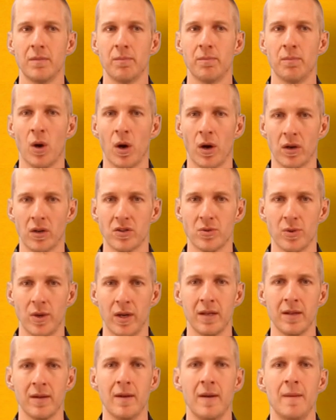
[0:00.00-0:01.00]
marks,
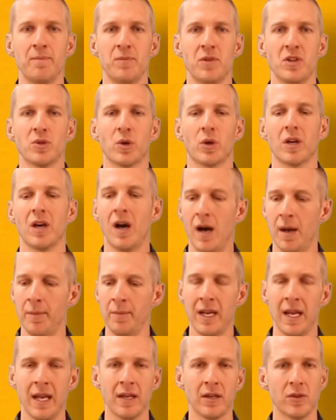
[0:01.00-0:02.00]
right? These are
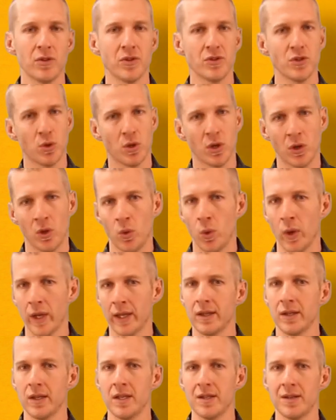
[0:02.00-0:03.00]
common angles you can
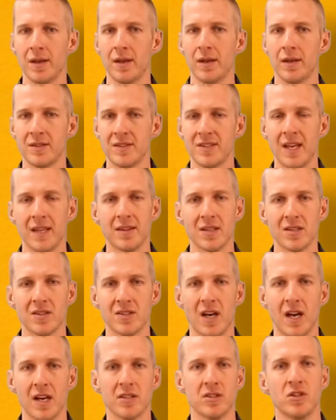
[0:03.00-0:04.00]
quickly set the
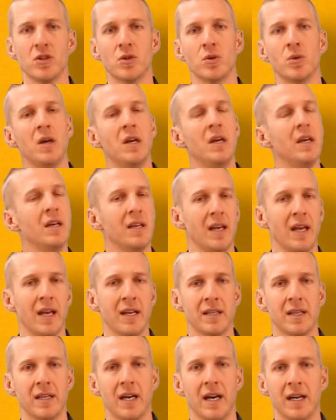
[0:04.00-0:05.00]
saw to
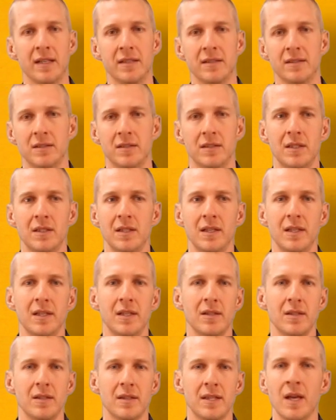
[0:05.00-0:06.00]
and cut.
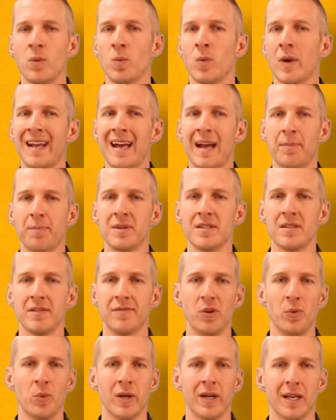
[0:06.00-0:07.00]
Then what happens
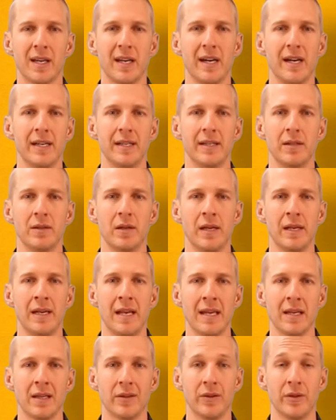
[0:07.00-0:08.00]
if you want to cut an
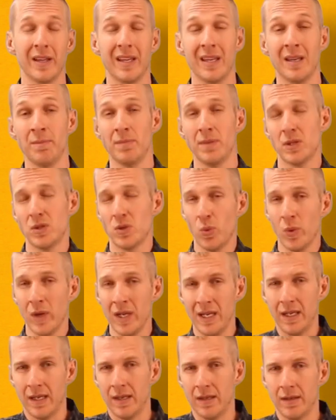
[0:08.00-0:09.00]
angle in
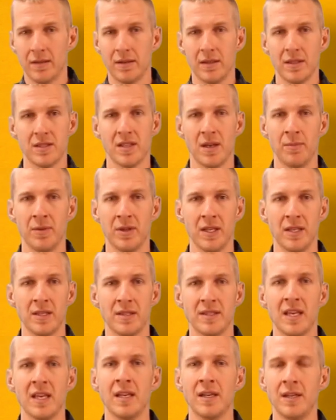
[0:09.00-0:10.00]
between some of
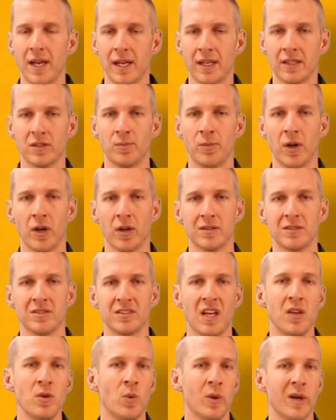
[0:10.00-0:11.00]
these index marks?
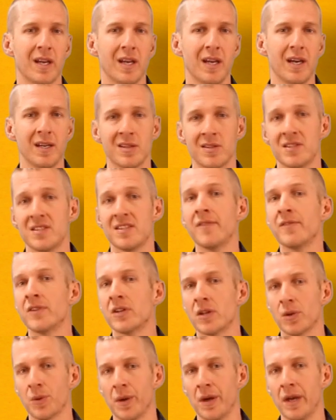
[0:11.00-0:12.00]
Say you want to cut a
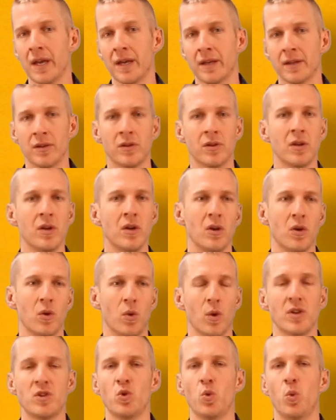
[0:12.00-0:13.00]
7-degree angle
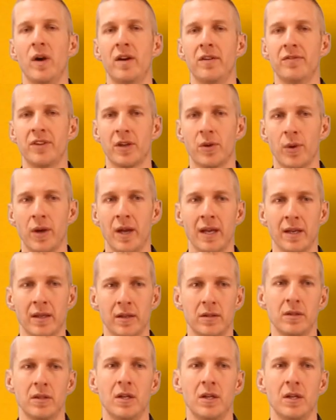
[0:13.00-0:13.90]
or a 12-degree angle.